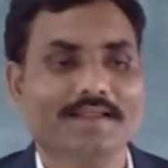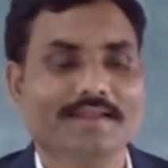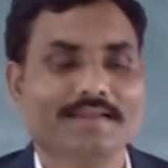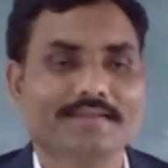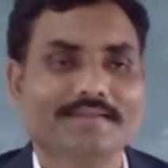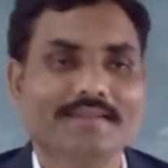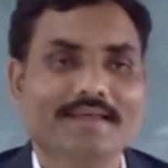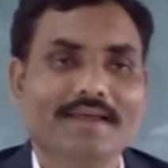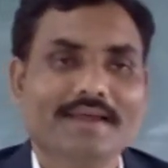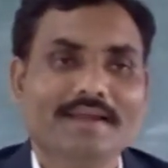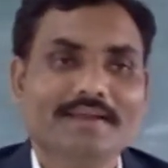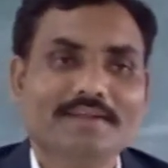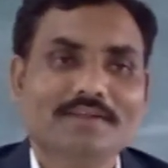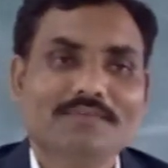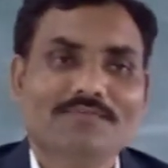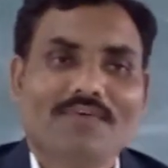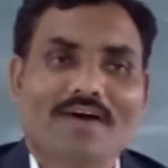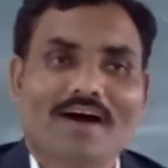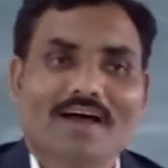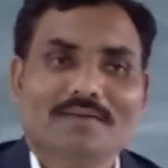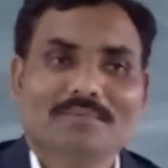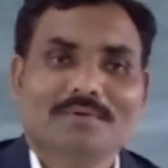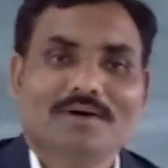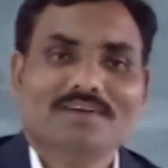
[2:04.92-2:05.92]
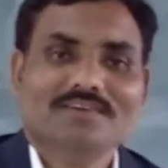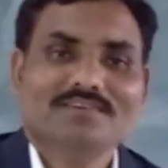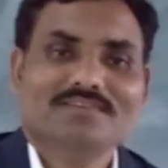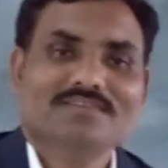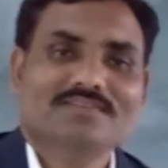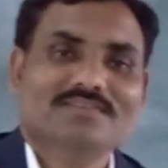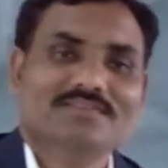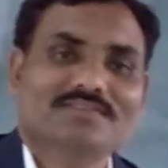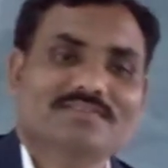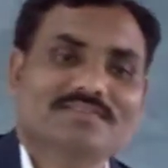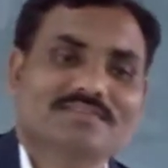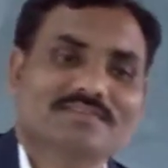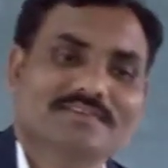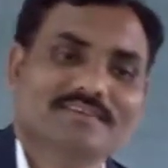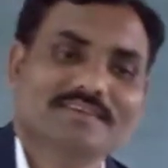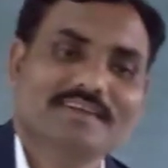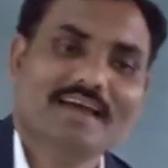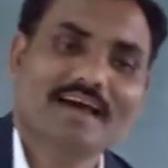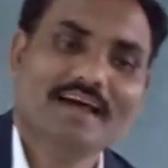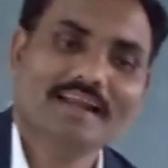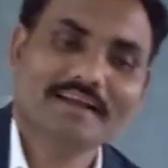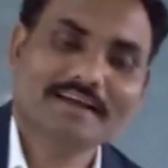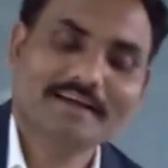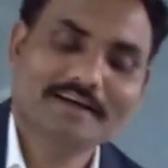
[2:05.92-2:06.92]
then the farmers
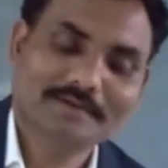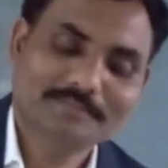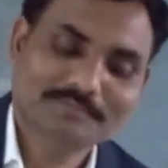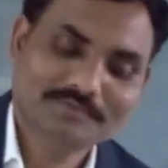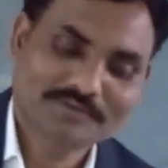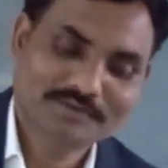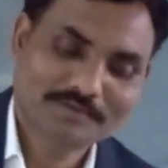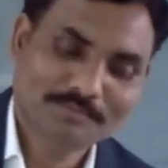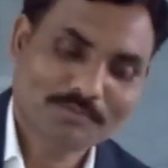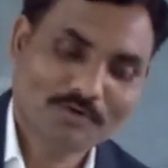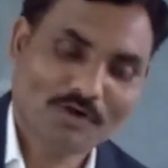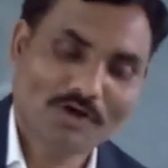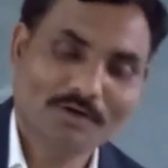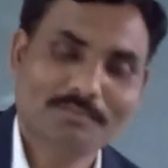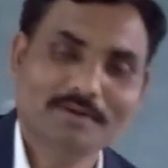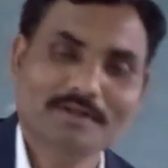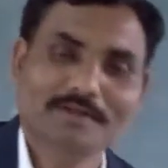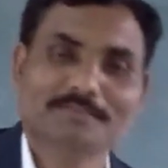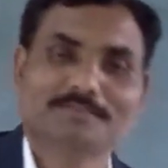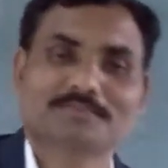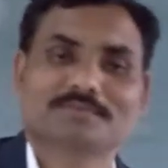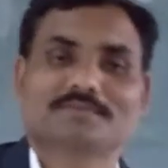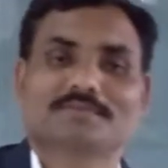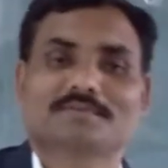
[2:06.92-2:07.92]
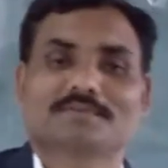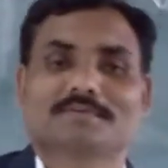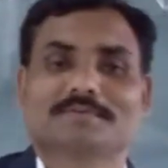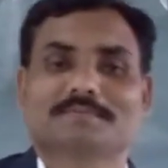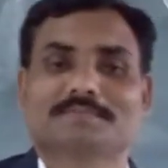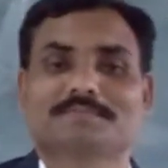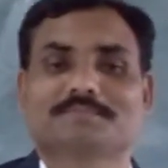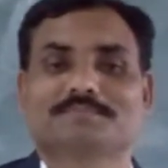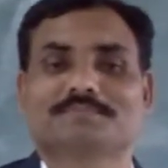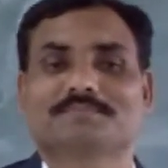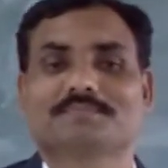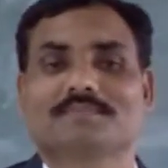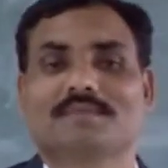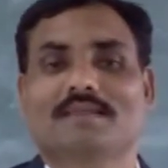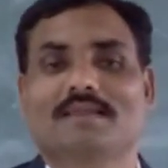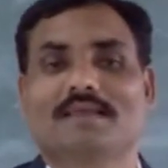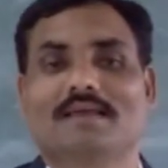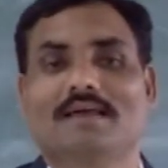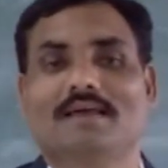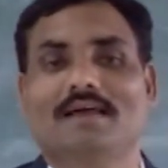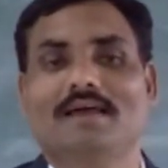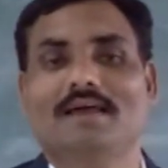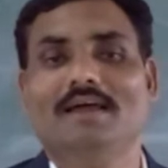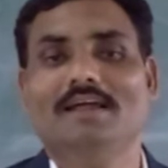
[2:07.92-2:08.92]
comes in problems,
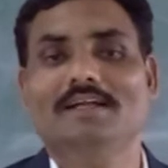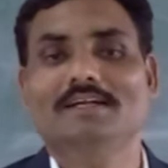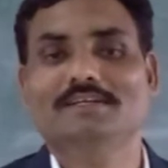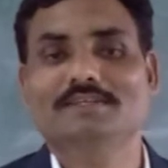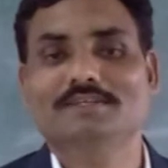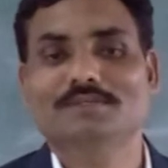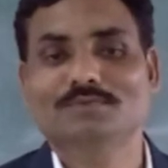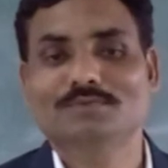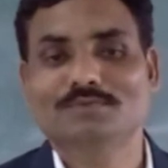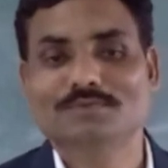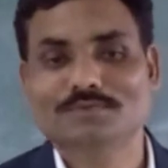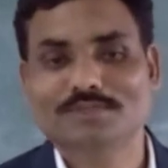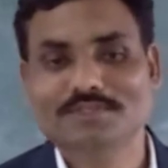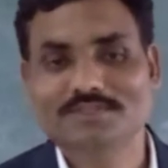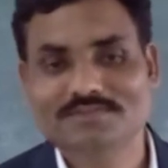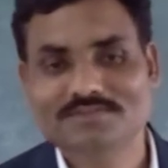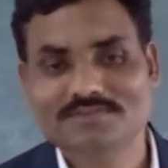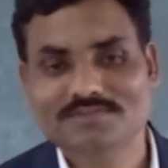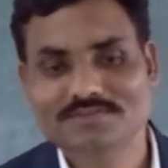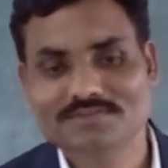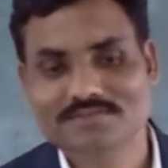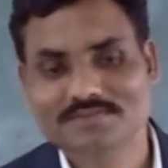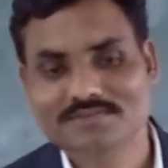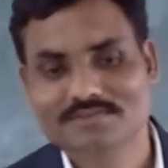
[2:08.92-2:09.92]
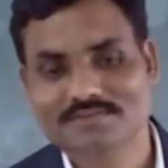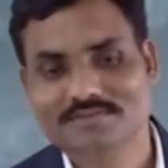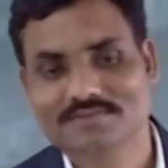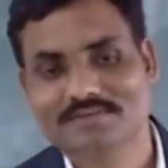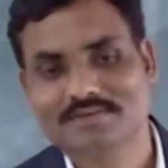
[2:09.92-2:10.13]
and due to this